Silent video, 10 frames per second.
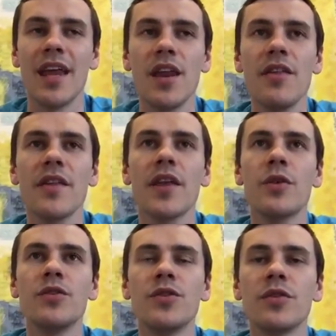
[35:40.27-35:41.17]
Anything that you
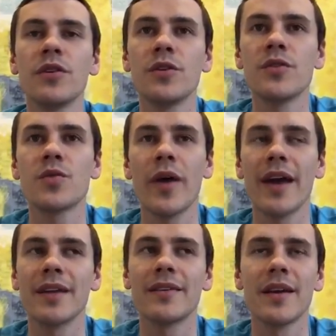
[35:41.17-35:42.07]
would do to lose
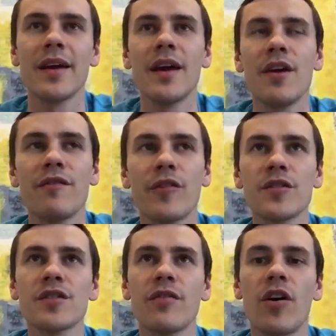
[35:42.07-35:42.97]
weight,
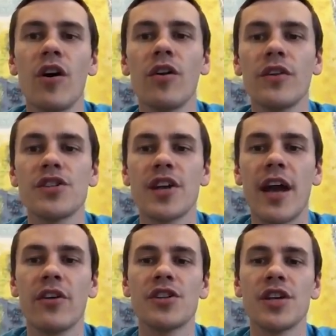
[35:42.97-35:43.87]
first of all, the
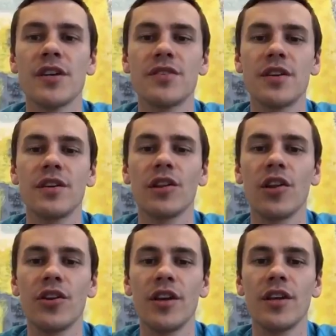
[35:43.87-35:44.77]
challenge is you
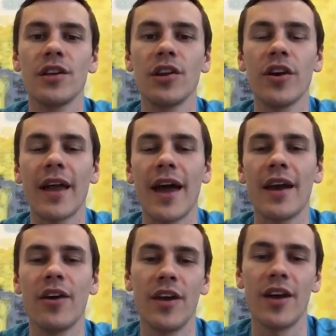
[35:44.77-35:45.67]
need to look
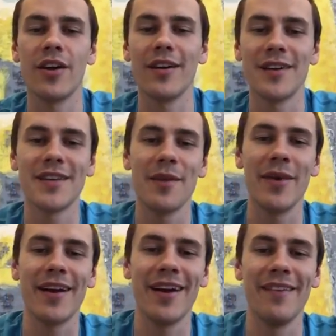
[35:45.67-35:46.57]
at, okay, good, I see you,
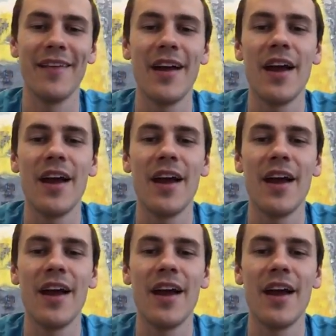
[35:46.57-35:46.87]
Micah.